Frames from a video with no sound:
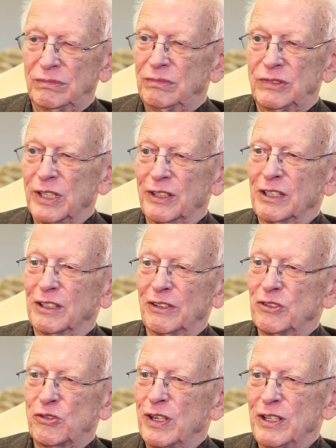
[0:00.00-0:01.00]

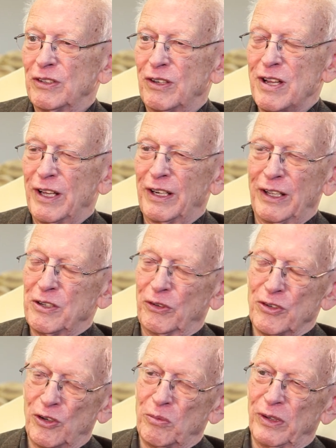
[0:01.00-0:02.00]
technically trained or not, I don't know.